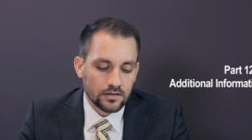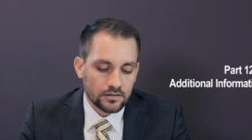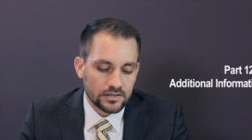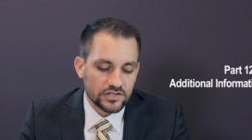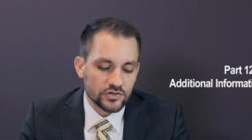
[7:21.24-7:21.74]

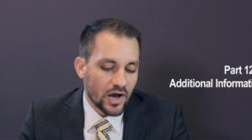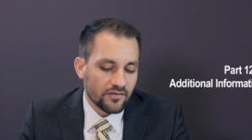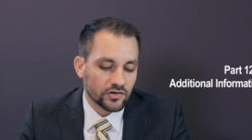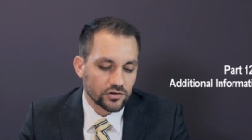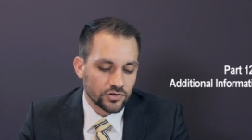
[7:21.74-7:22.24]
Did you
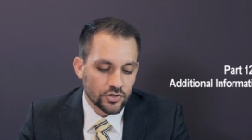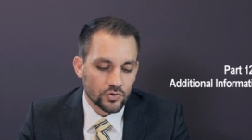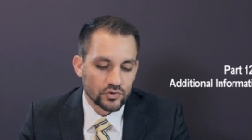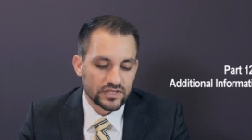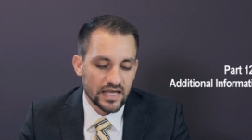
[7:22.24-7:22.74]
ever
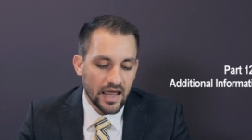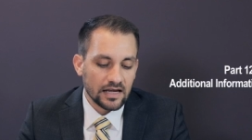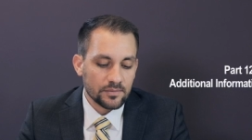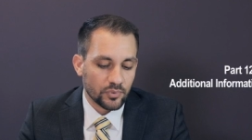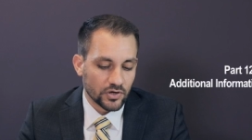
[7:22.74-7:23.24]
use
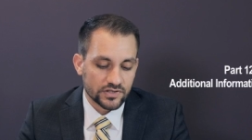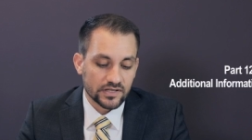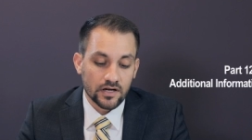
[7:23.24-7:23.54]
any person